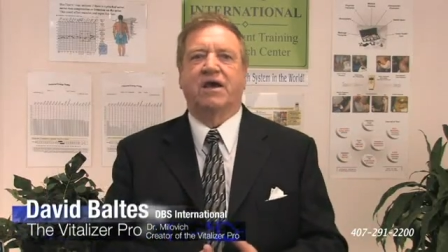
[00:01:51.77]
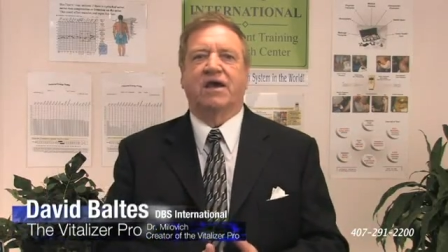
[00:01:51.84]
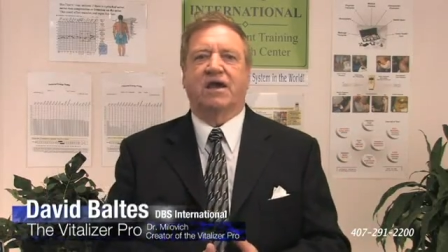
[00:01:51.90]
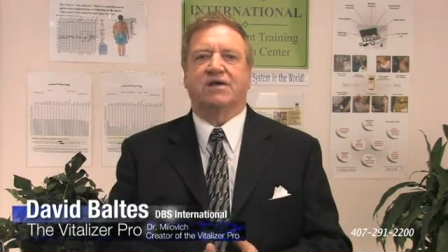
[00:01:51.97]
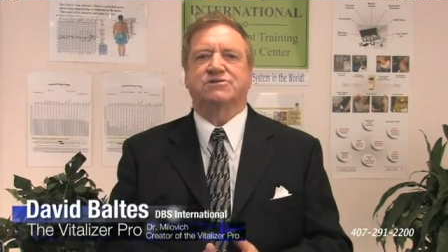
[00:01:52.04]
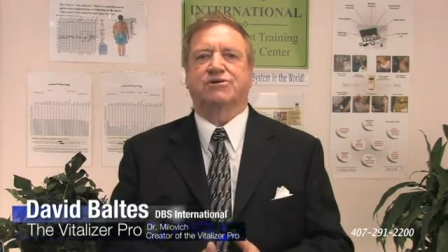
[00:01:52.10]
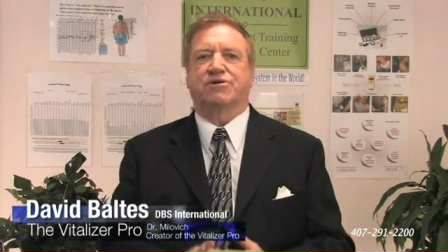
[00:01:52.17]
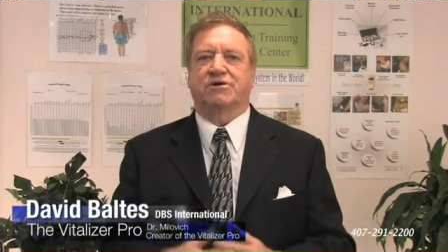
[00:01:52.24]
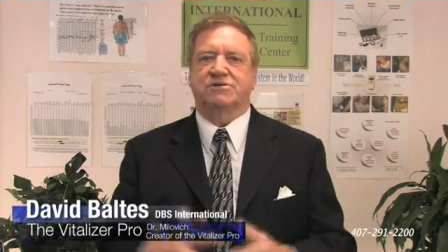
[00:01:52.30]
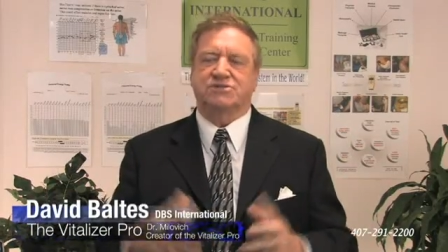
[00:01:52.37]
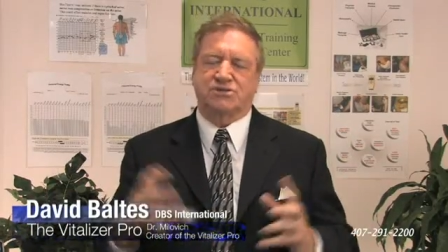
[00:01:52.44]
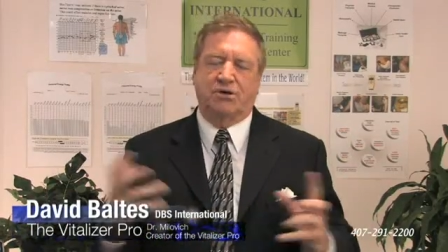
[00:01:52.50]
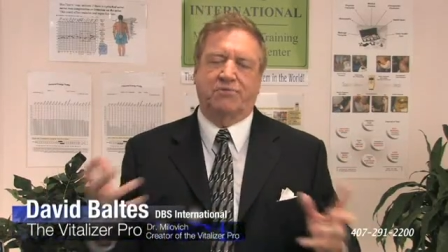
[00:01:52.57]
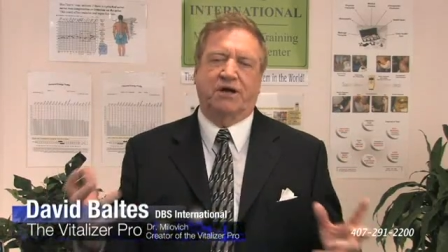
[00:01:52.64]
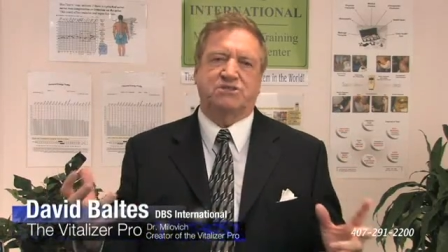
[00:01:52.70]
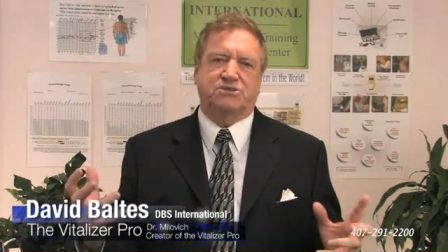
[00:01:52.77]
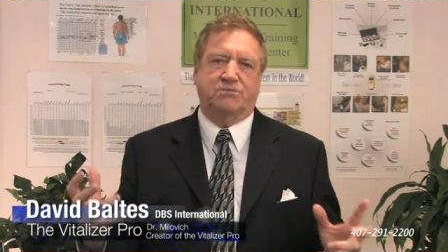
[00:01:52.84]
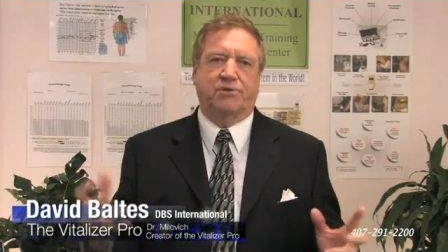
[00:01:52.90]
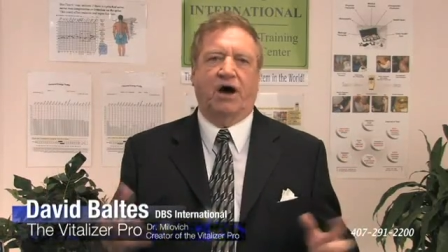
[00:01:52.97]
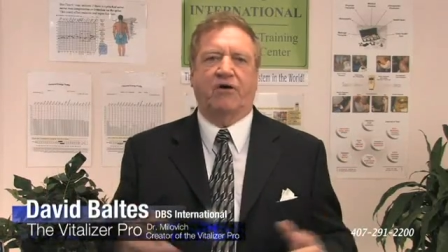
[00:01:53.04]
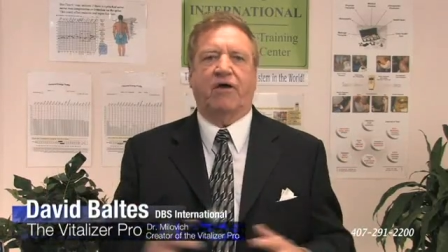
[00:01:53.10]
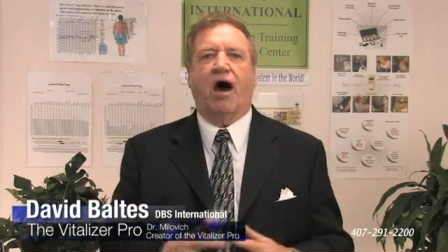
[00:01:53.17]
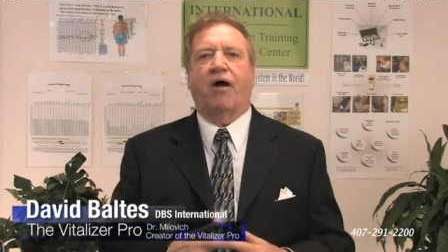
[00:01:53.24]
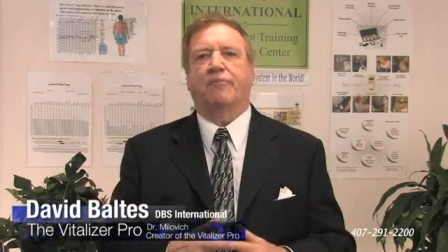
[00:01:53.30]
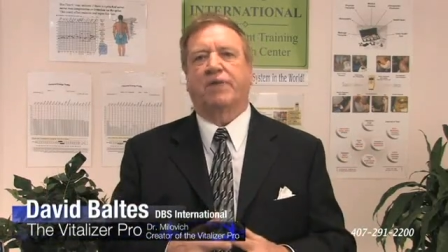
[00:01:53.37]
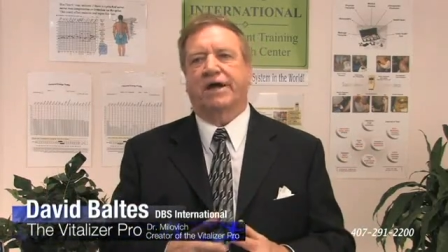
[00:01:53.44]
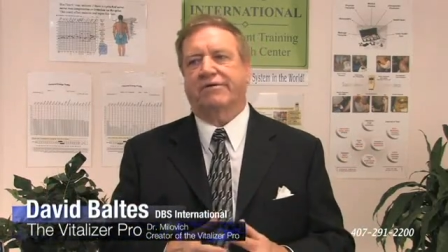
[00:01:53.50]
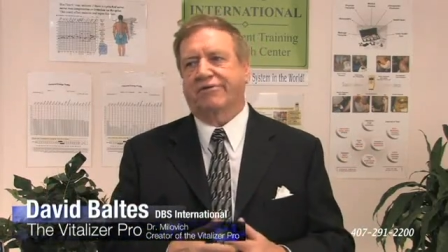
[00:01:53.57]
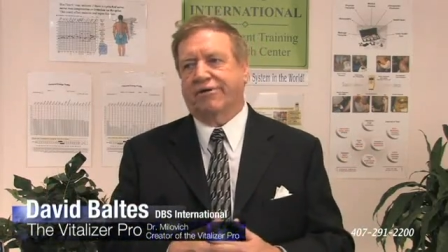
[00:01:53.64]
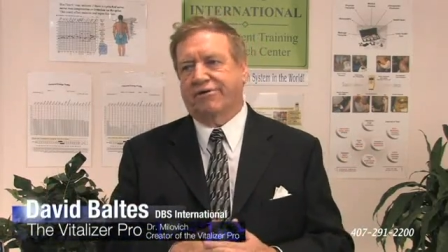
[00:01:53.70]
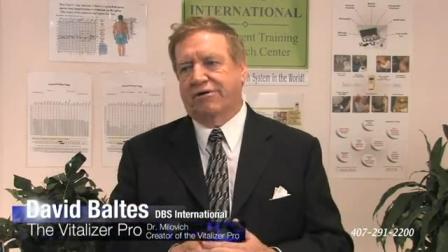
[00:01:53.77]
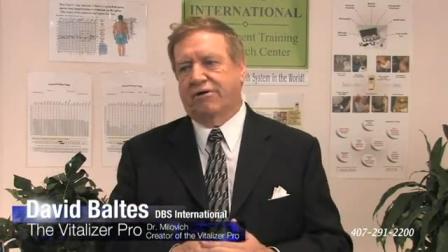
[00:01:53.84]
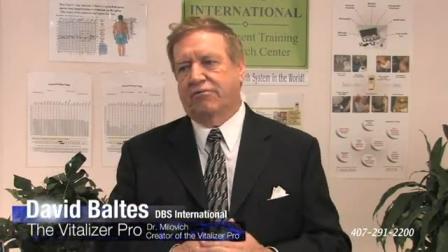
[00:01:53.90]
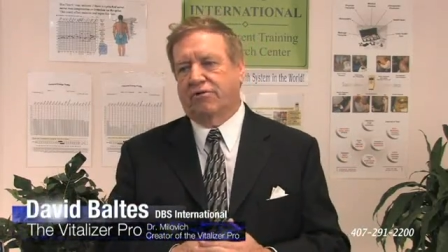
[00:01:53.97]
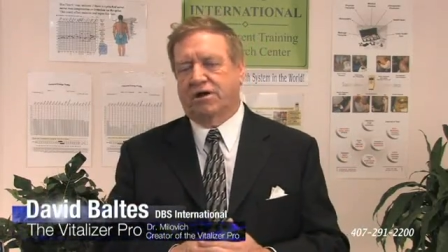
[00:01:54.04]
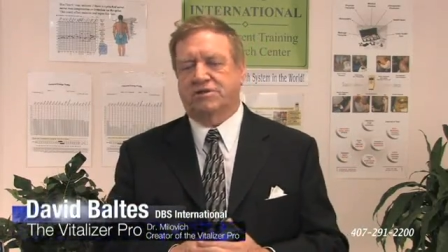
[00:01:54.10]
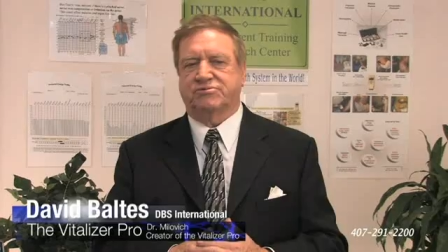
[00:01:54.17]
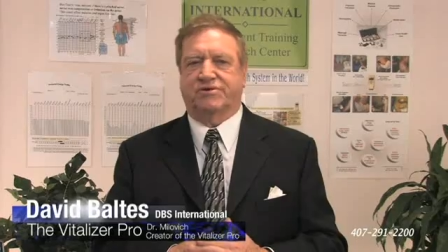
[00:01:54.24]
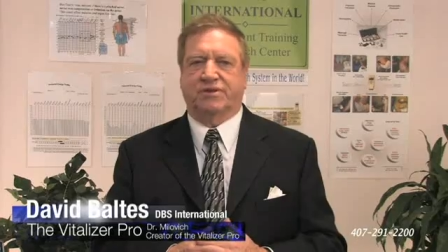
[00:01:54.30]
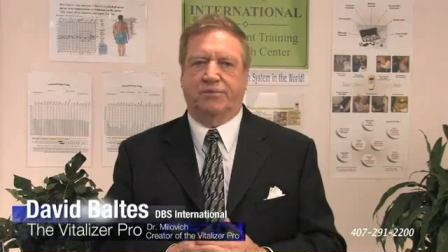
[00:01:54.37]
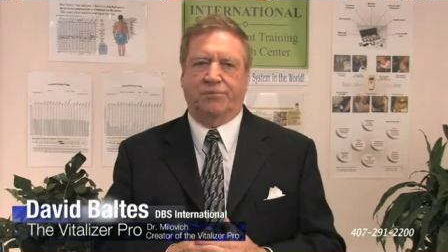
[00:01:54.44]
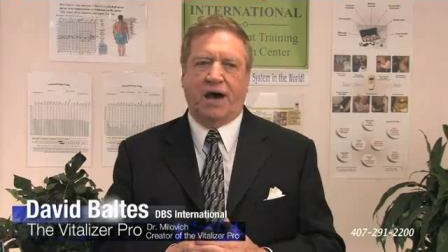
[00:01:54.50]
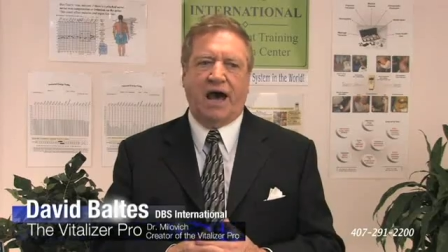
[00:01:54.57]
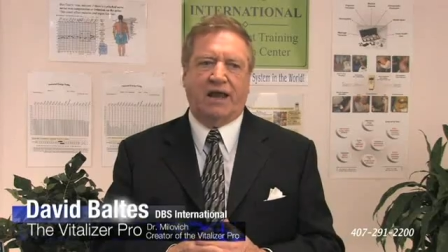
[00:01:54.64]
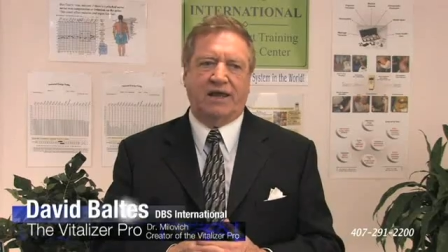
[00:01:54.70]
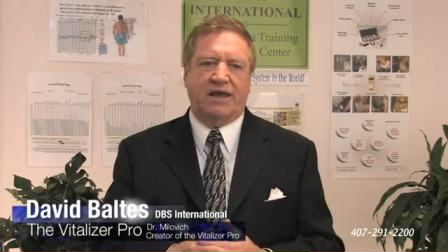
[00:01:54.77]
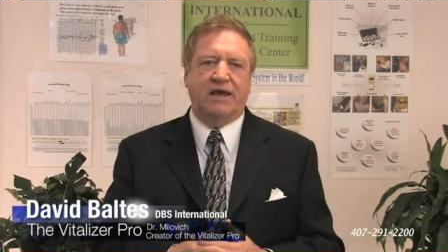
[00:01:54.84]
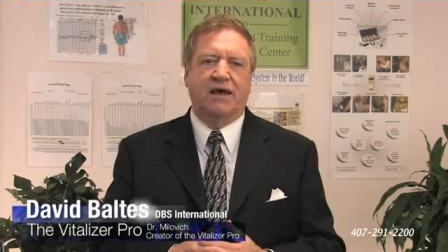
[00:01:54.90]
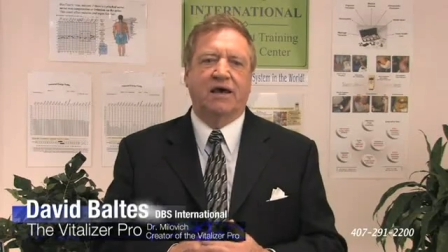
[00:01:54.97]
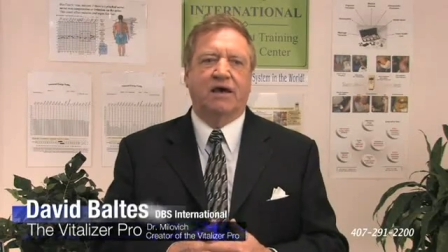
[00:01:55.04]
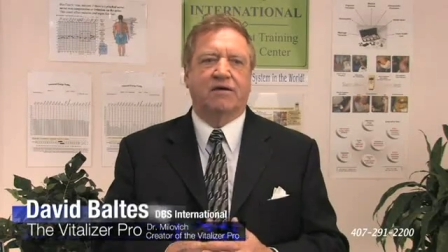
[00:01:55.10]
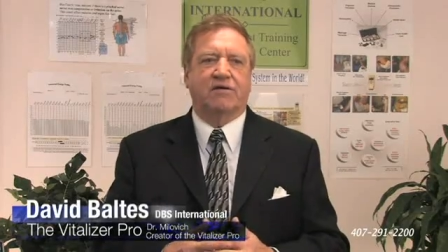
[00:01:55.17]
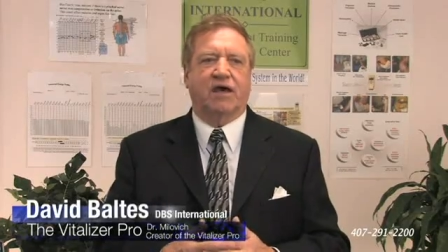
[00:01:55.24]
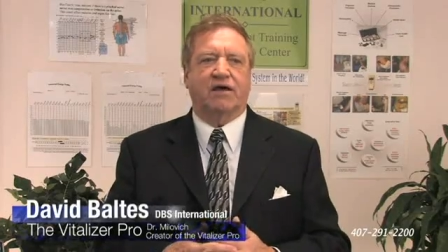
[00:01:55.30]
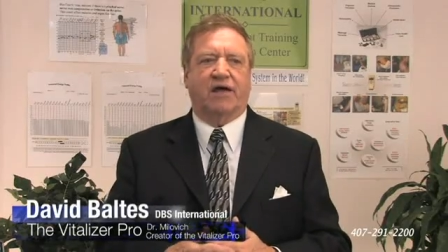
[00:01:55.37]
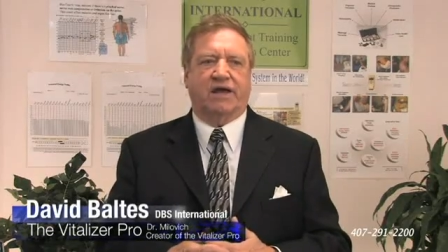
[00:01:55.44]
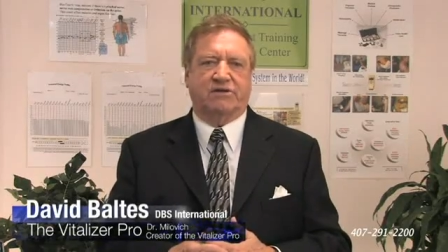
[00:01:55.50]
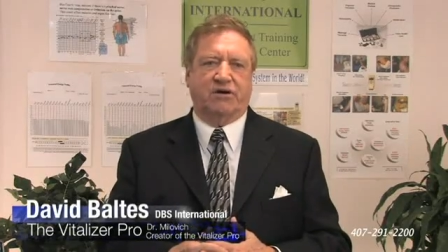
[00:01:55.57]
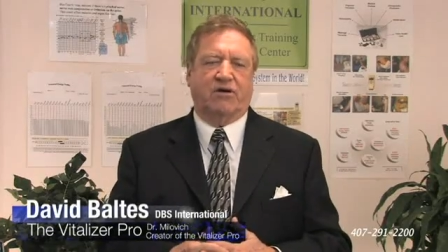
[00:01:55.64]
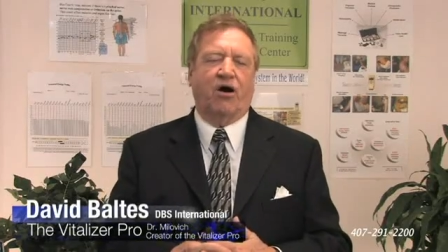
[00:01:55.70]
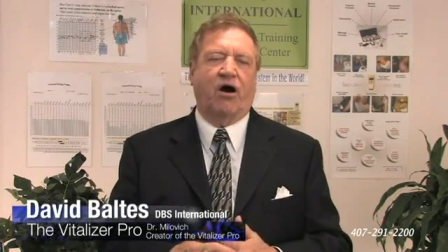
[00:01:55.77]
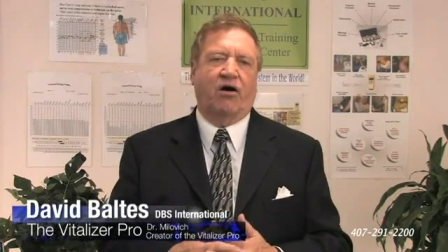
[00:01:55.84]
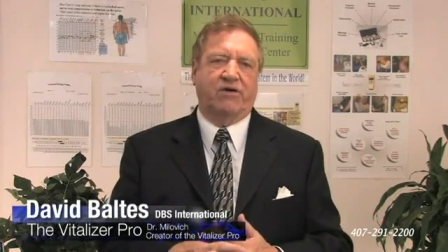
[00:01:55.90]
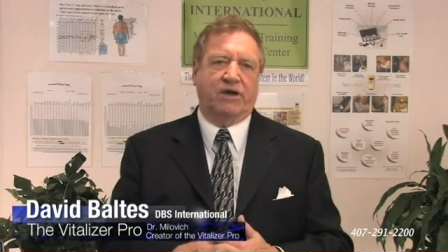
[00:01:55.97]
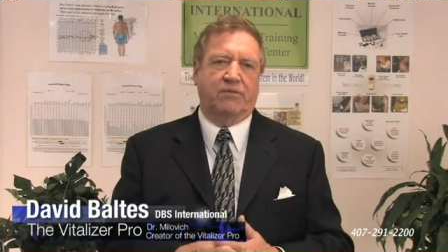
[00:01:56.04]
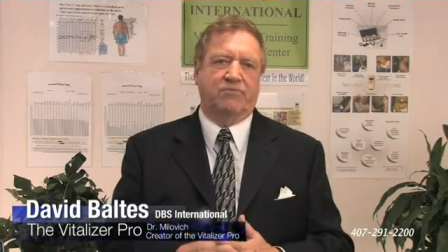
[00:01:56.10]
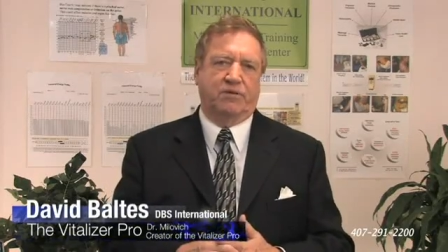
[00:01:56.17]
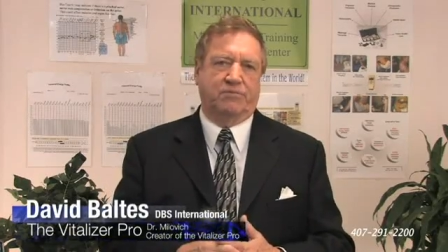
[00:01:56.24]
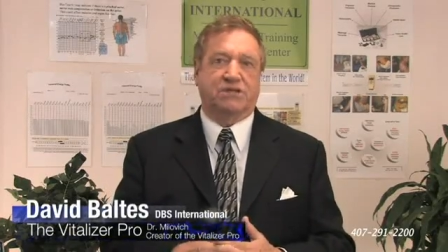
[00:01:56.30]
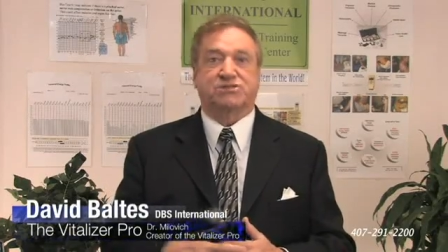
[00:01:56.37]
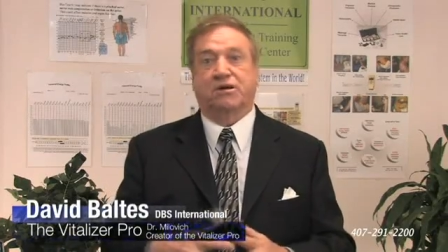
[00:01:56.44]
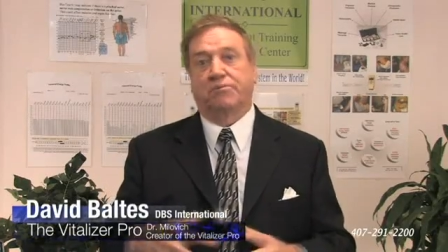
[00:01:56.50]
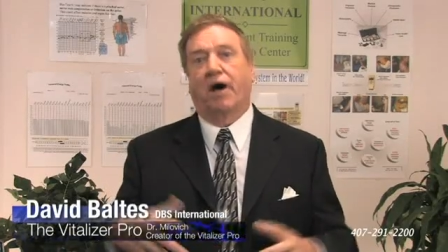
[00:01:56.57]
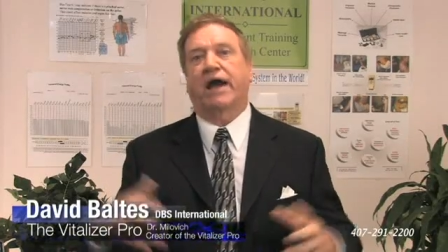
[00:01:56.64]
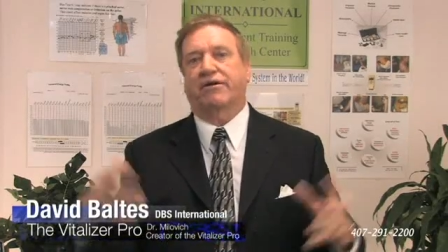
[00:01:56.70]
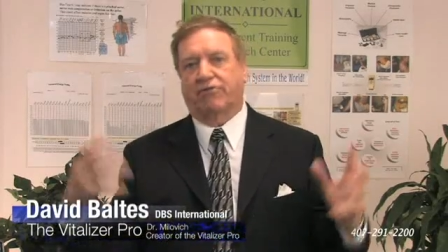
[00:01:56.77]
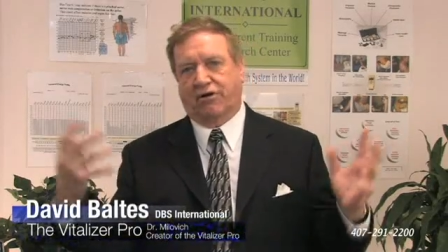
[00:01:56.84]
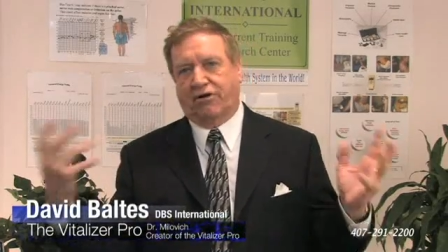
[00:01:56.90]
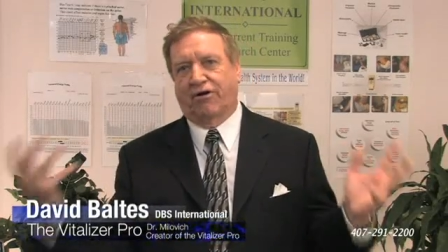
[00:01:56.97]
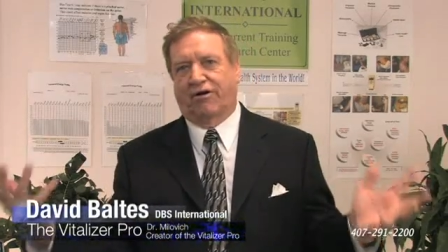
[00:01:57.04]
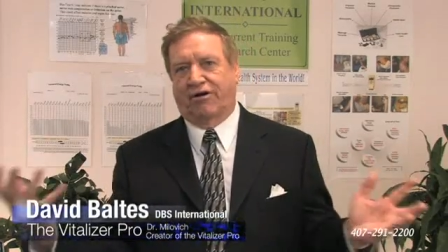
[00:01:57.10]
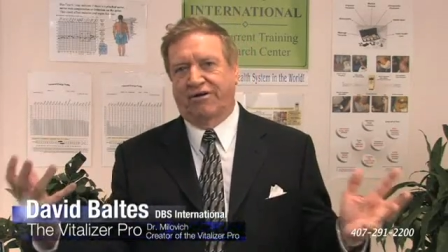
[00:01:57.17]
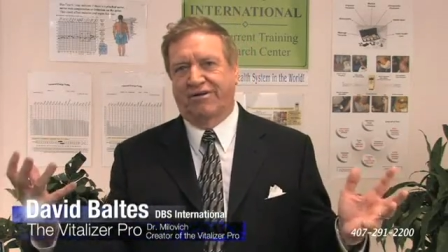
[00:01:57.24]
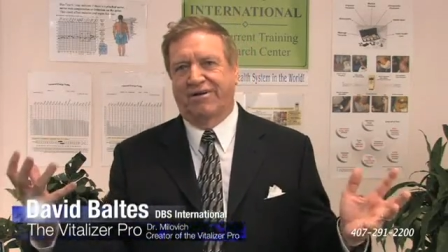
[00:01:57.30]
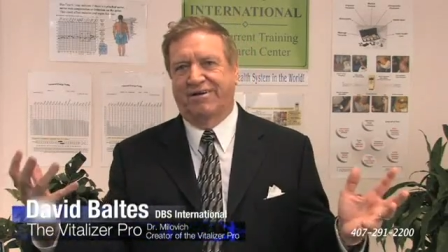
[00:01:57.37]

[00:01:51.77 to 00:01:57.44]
He's learned so much about how microcurrent works with the body, they like to call him the Mr. Microcurrent.